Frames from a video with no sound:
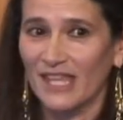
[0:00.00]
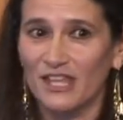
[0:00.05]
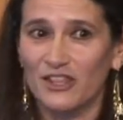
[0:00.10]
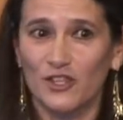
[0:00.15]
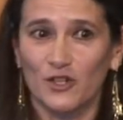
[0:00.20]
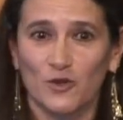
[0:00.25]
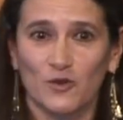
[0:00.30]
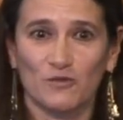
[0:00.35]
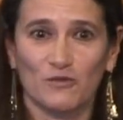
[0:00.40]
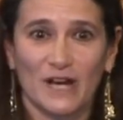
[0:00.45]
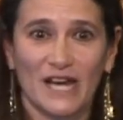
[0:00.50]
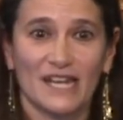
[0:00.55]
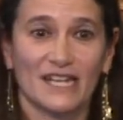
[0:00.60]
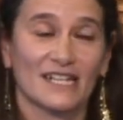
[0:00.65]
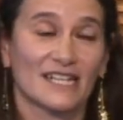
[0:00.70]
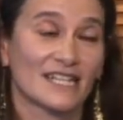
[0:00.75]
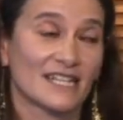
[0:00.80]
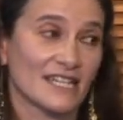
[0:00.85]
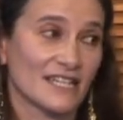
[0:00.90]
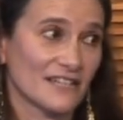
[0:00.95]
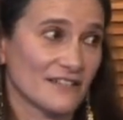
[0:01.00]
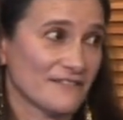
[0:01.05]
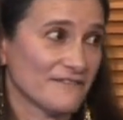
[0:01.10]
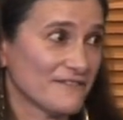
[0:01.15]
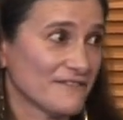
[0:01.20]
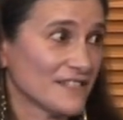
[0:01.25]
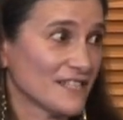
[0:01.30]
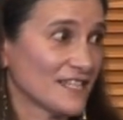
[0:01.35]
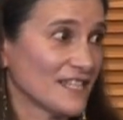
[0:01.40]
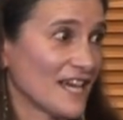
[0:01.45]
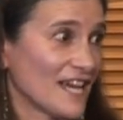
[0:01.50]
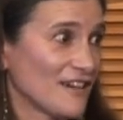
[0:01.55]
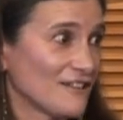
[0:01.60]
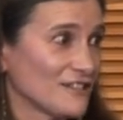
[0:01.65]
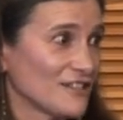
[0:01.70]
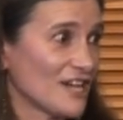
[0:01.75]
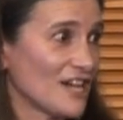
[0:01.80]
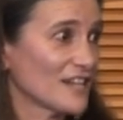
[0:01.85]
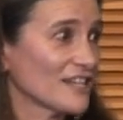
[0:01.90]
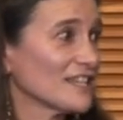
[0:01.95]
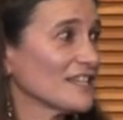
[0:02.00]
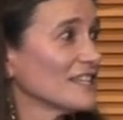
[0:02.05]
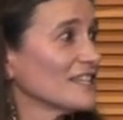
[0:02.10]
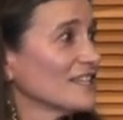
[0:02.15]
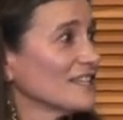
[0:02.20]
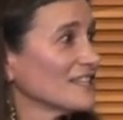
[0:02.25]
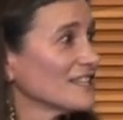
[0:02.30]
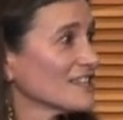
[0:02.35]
the great gift and how lucky